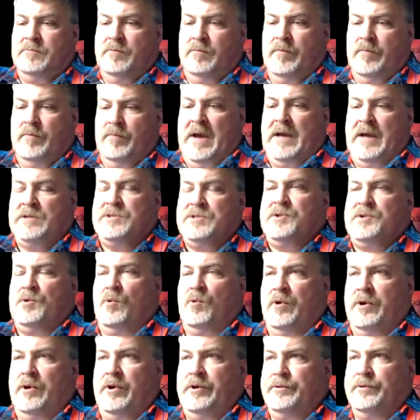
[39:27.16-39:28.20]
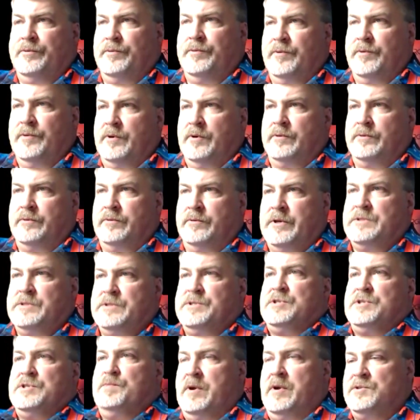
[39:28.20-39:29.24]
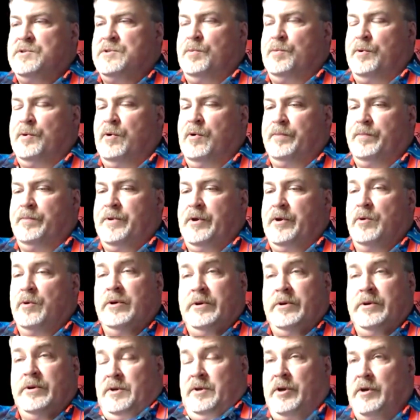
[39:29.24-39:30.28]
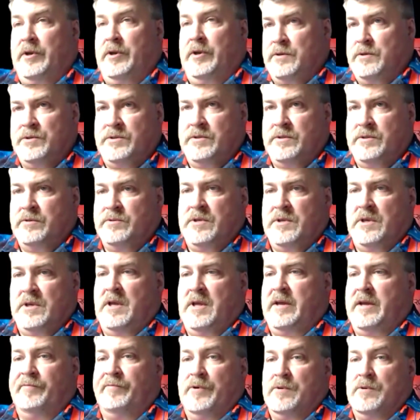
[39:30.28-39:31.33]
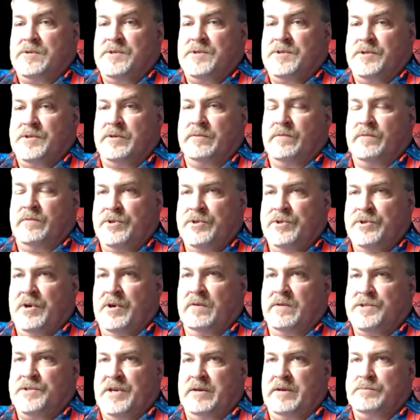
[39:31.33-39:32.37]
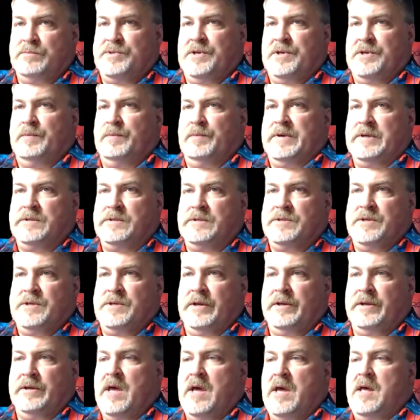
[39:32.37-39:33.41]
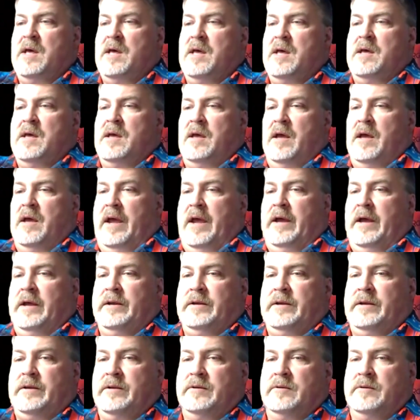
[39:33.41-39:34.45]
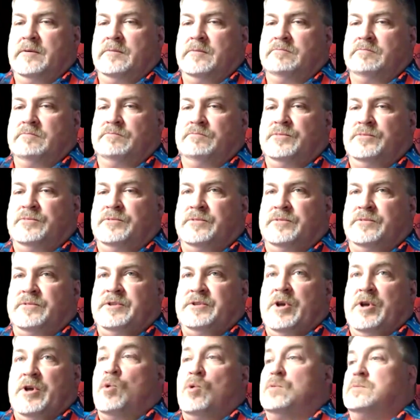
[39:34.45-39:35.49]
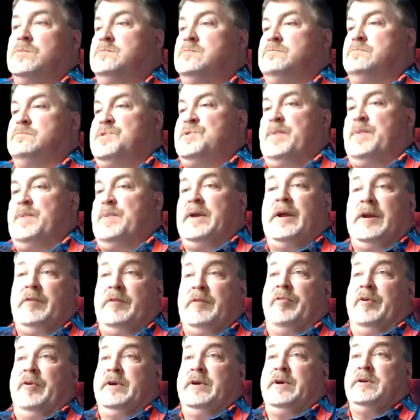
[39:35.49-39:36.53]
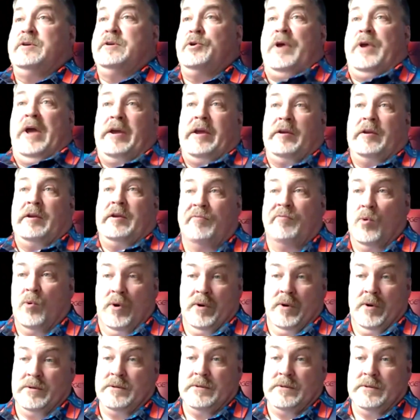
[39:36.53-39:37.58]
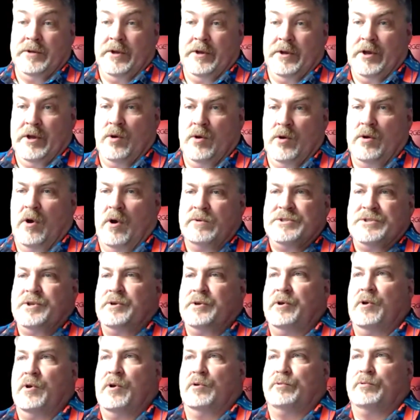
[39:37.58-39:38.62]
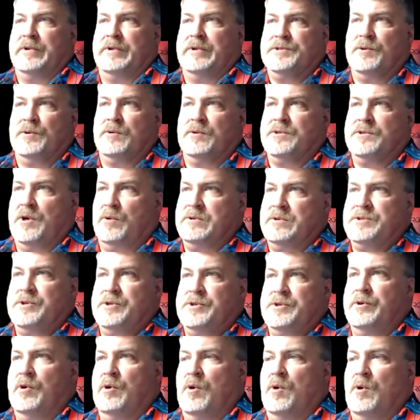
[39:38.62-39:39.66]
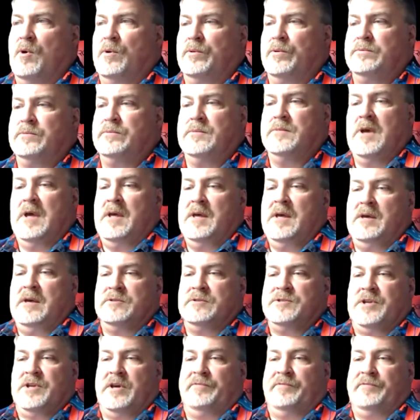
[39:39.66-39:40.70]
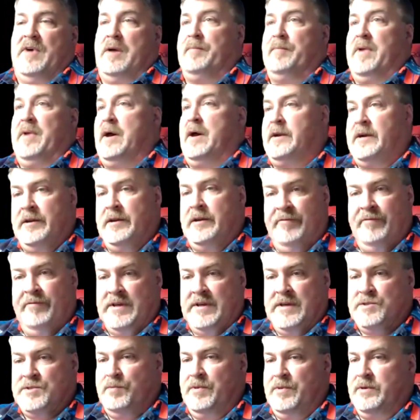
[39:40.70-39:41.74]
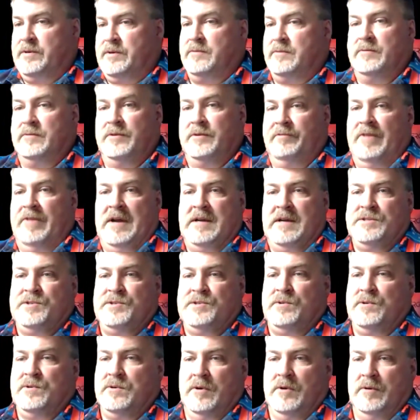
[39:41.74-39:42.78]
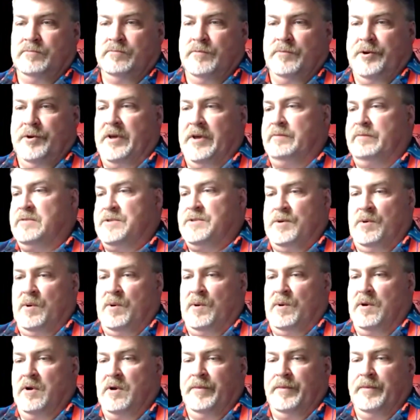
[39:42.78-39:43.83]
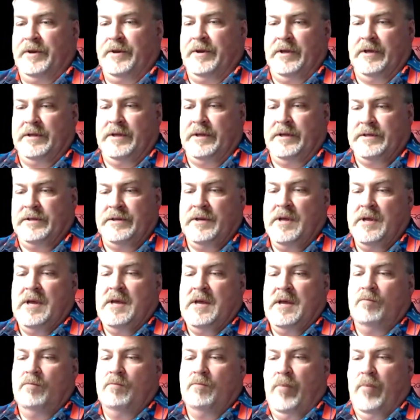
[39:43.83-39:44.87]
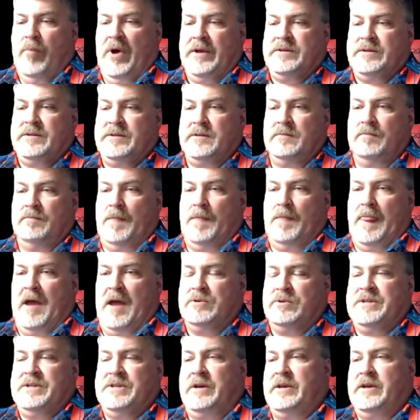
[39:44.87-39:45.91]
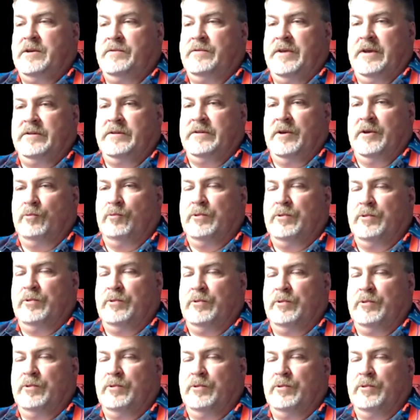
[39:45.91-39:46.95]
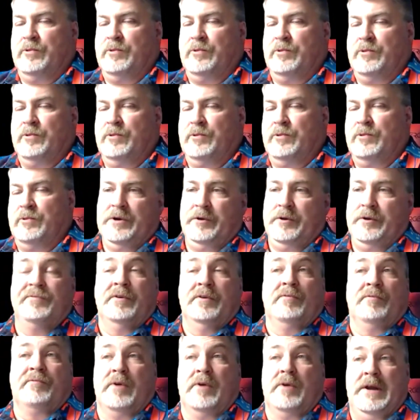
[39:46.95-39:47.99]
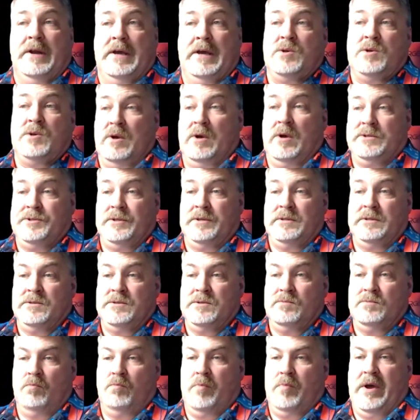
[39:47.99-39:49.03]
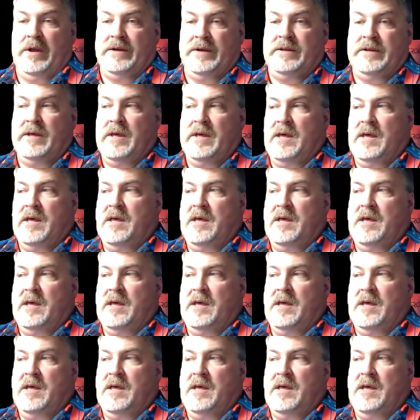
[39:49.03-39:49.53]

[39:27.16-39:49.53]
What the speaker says: backstory on his experience with crypto. And, you know, there's a lot of folks that share the same sentiments, and don't spend anything you can't afford. You know, always do your own research, always do your own stuff. I'm not an investment advisor. None of us are. I mean, but I would tell you that research, whatever you want to do, feel free to ask questions, but